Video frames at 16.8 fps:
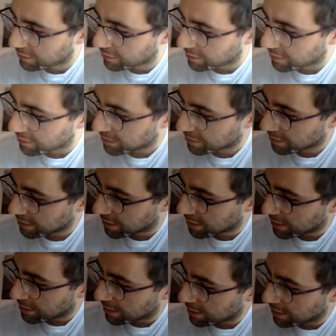I
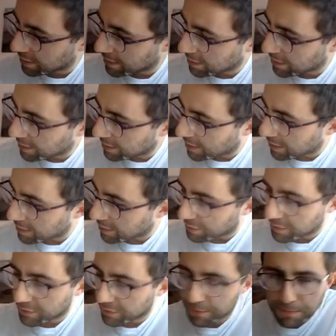don't
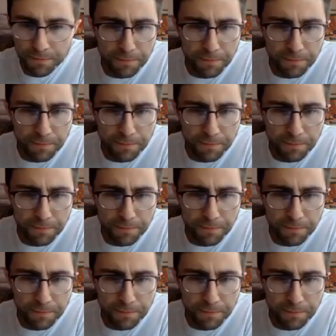know.